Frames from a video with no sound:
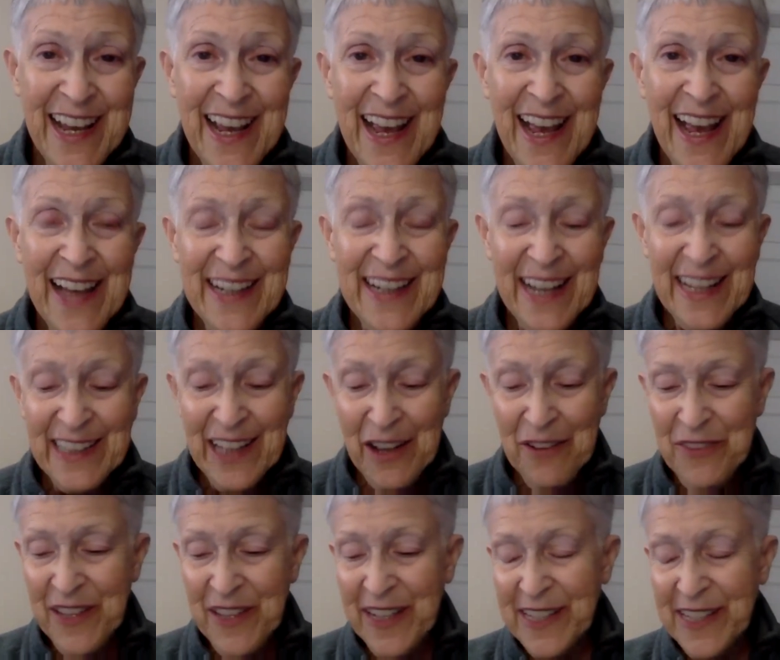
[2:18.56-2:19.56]
And I
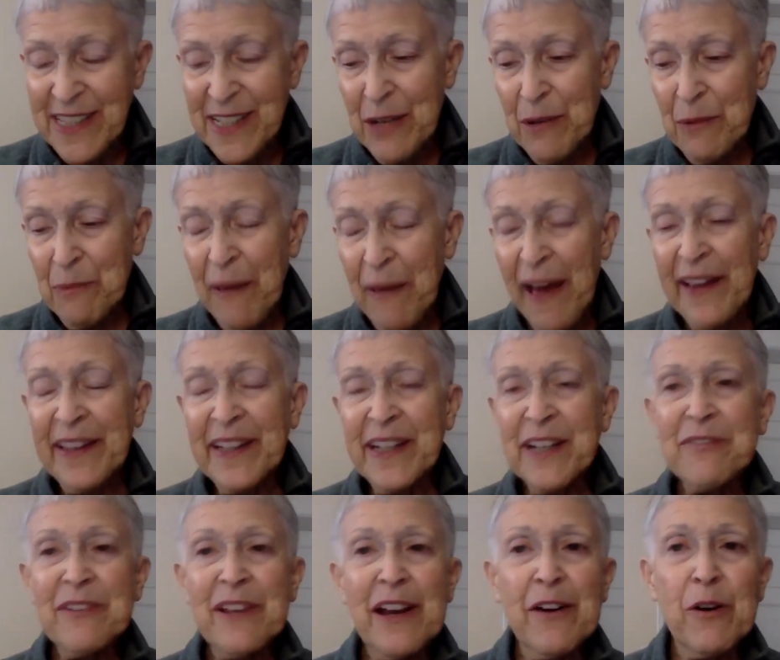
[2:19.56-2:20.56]
love that it's a
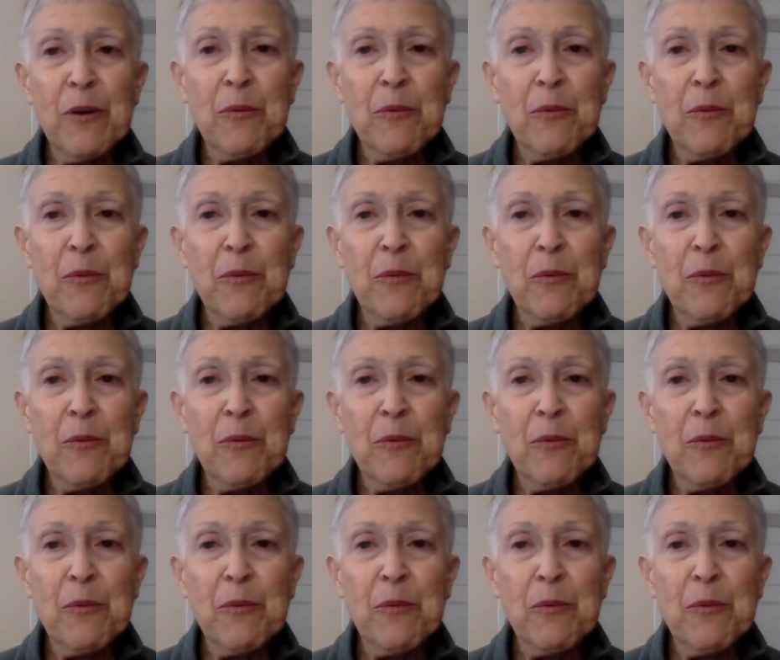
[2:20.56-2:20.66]
palliative care